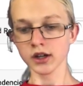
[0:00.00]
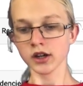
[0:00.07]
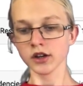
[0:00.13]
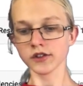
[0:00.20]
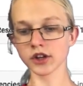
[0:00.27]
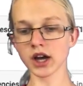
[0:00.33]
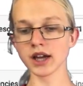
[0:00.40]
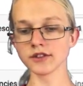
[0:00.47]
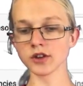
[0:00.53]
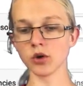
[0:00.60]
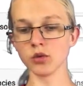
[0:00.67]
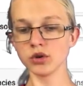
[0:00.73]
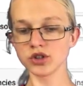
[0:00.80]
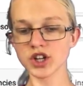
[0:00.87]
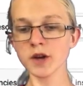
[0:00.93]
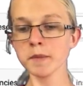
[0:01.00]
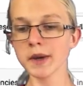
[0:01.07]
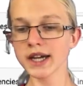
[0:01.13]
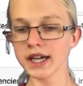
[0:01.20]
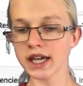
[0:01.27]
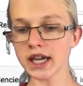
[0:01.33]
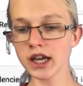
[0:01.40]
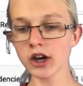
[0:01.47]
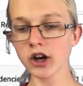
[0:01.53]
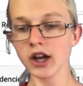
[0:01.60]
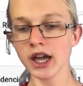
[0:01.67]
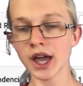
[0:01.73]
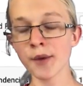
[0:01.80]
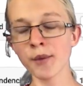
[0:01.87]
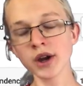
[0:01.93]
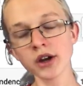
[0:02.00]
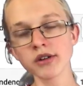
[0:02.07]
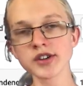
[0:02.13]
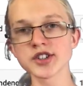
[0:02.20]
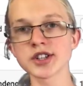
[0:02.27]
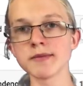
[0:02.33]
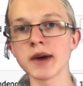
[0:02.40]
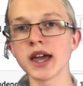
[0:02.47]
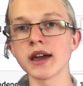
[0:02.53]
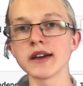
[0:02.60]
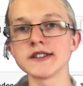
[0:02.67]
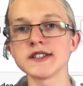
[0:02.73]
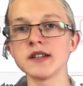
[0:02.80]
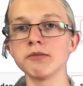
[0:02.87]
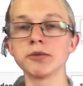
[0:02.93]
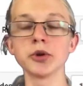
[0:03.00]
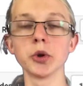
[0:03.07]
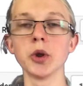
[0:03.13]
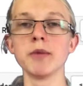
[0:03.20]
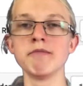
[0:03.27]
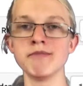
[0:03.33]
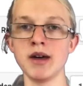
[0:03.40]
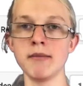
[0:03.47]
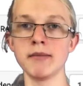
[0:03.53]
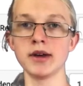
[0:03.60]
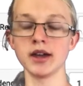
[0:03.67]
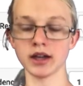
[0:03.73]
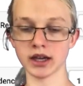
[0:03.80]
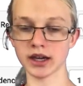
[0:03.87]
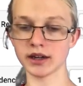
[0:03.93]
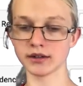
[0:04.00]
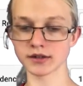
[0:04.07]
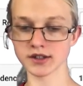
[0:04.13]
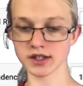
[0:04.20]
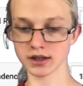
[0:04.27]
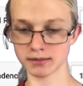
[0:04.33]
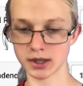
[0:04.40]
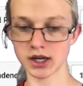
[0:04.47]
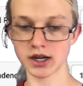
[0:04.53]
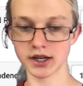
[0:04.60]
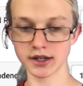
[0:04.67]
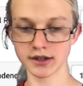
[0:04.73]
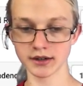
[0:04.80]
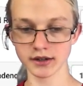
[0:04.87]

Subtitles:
So guys, we'll jump back here and we're going to make a simple member count command.